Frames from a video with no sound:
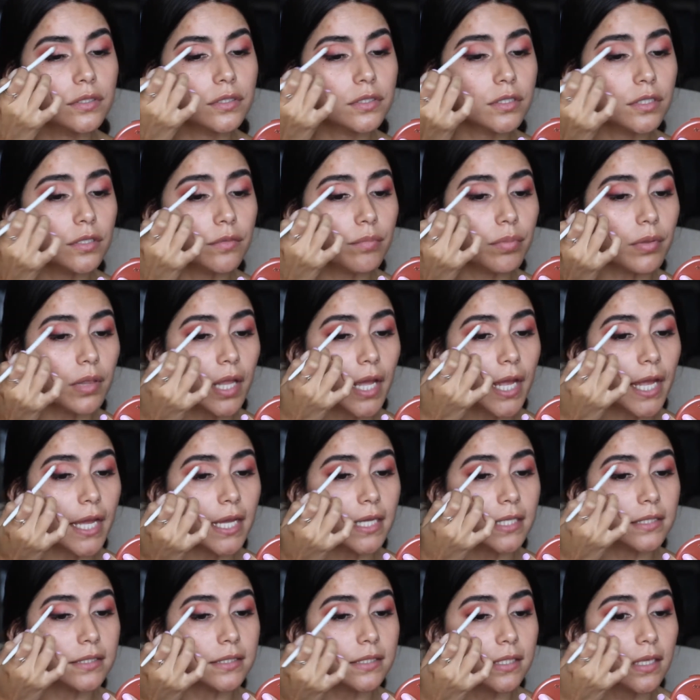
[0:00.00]
to
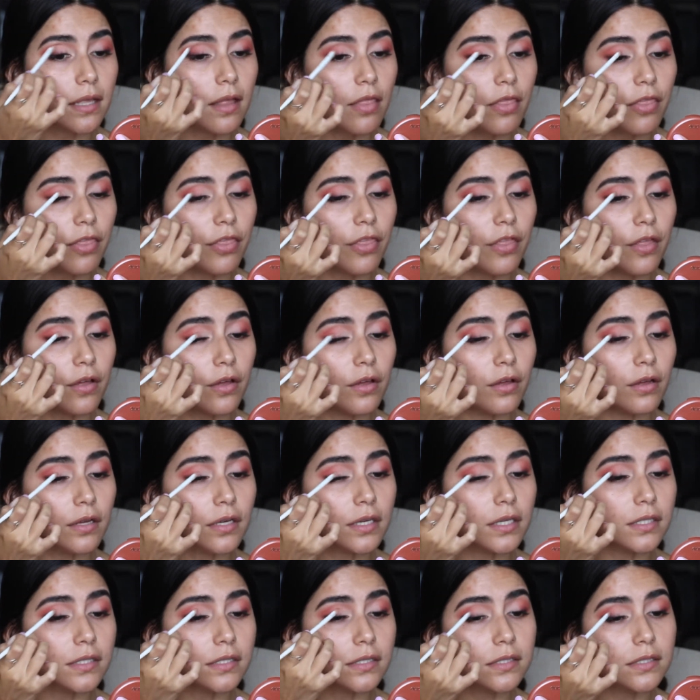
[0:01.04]
blend the
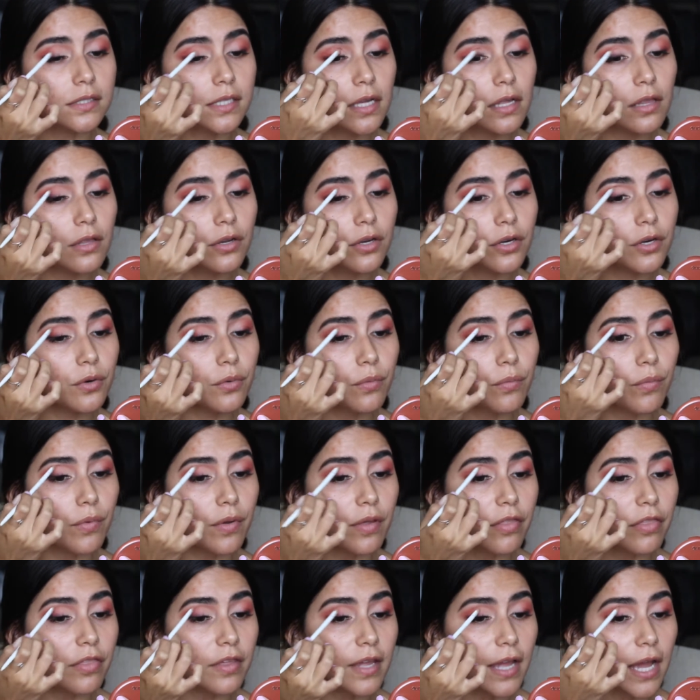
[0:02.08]
concealer
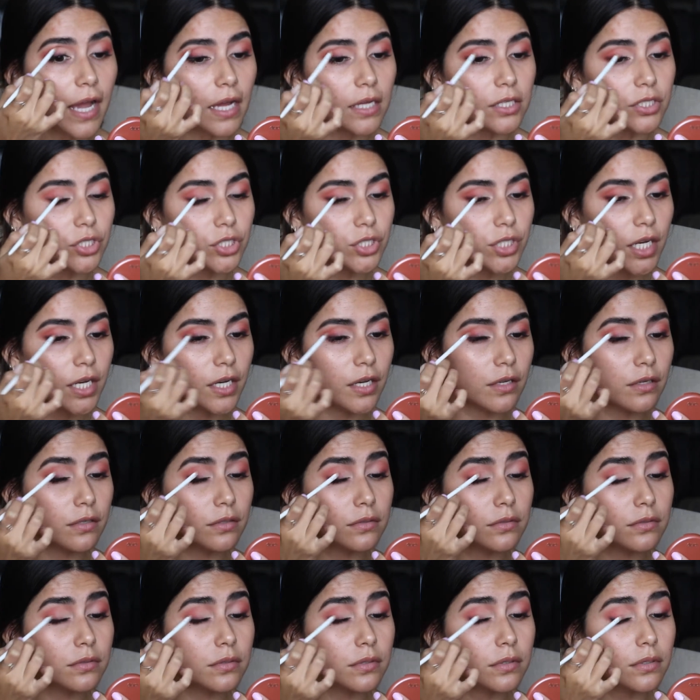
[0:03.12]
with the
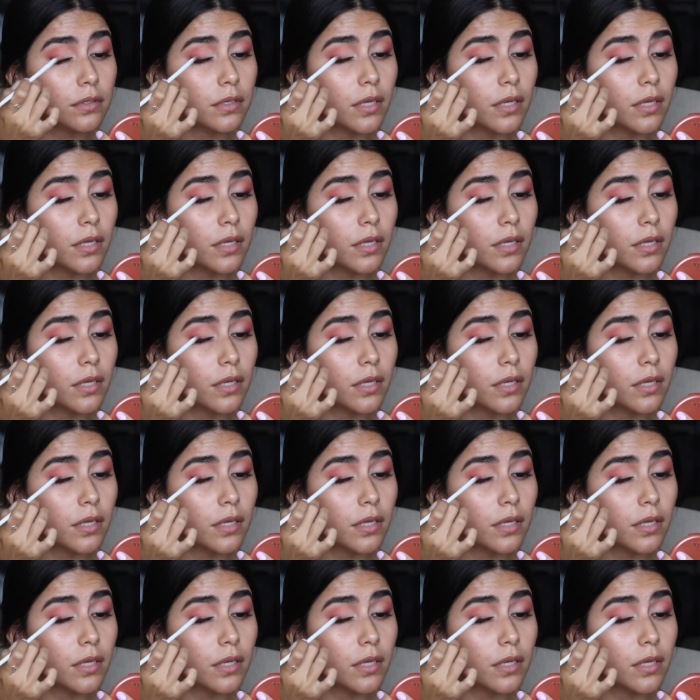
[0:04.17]
eyeshadow,